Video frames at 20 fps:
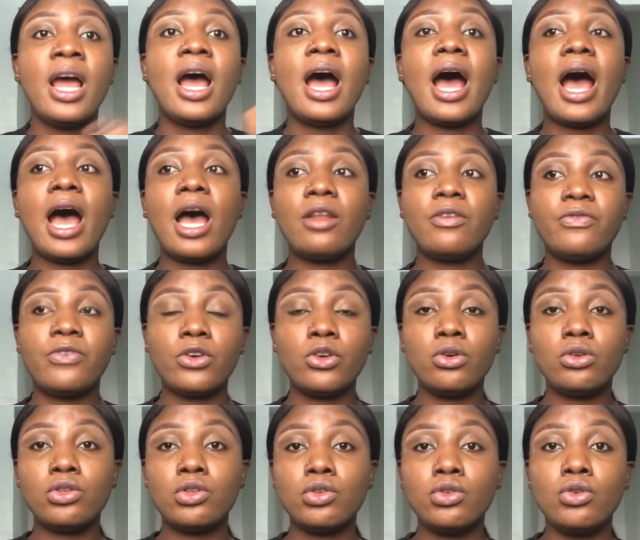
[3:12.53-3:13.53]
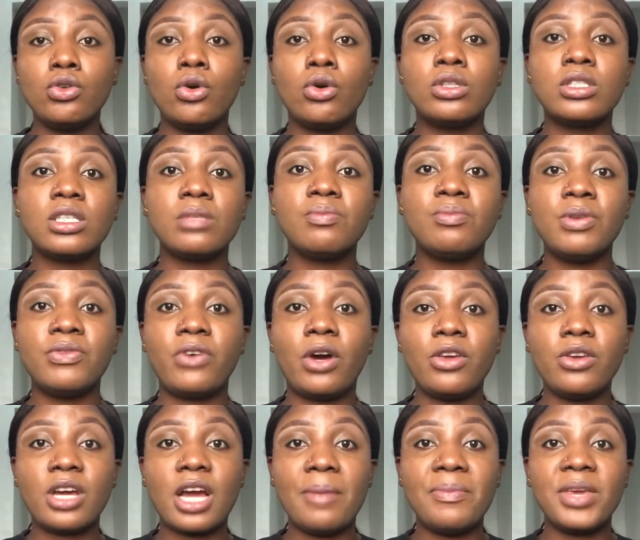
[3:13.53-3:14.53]
And for you to note, before
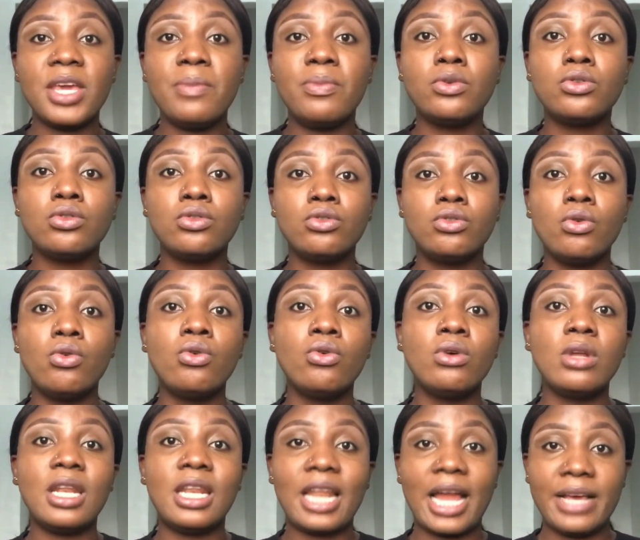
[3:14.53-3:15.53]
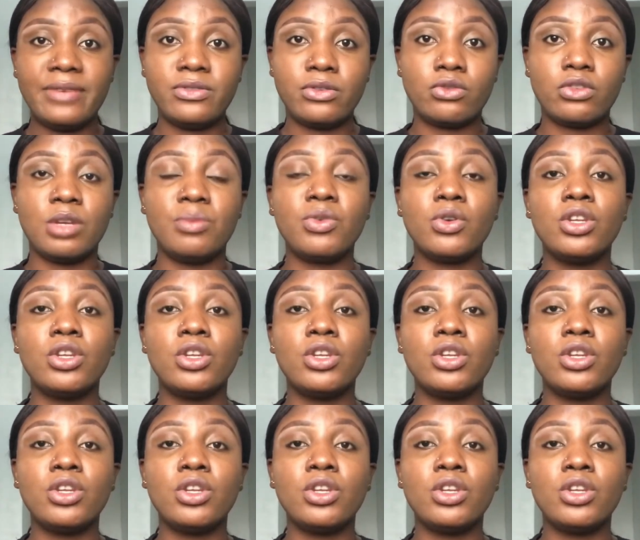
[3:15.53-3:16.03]
you can be able to do live stream,